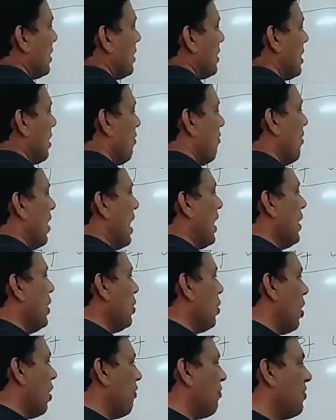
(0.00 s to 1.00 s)
the
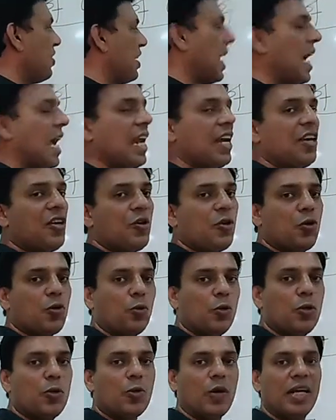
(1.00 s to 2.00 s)
value of tan
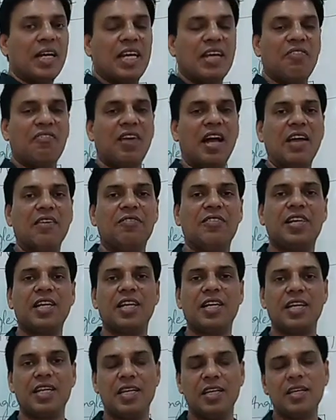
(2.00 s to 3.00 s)
225
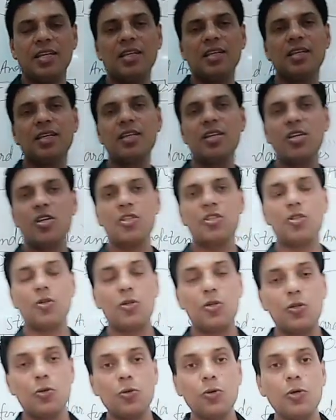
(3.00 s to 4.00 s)
degree. So
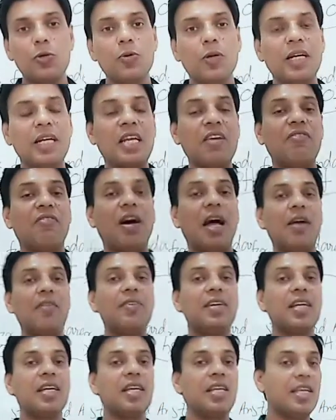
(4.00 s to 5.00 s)

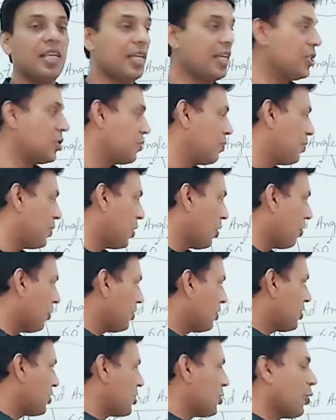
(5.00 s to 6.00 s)
225 degree is
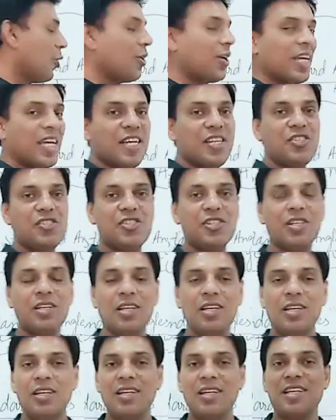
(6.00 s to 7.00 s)
beyond your range.
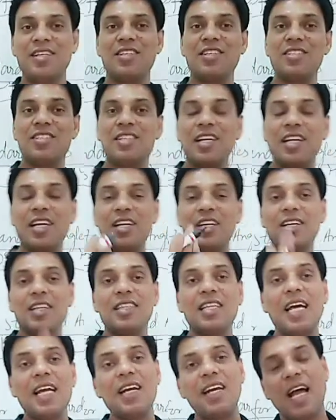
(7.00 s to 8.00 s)
It is greater
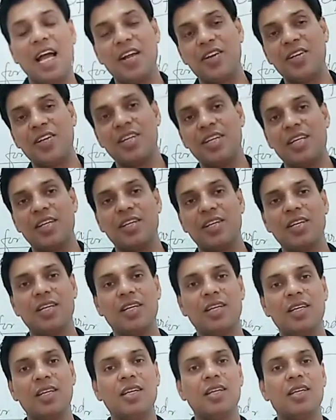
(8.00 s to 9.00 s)
than 90 degree.
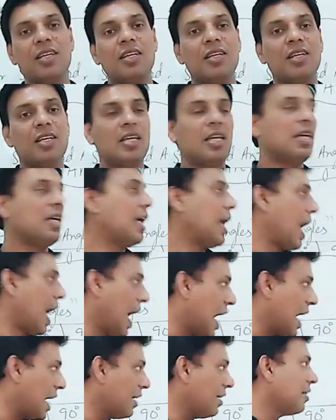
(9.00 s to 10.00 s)

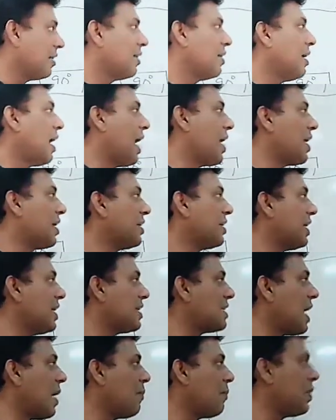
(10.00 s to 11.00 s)
And another
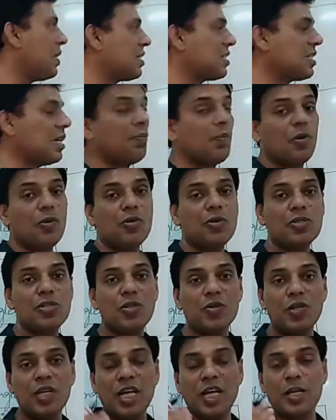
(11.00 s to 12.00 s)
example, suppose
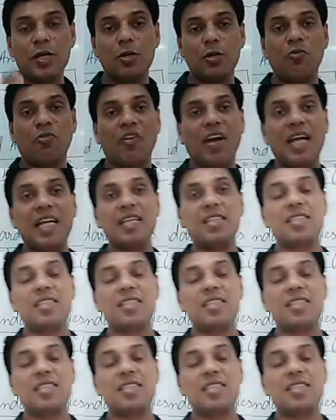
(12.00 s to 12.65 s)
you need to find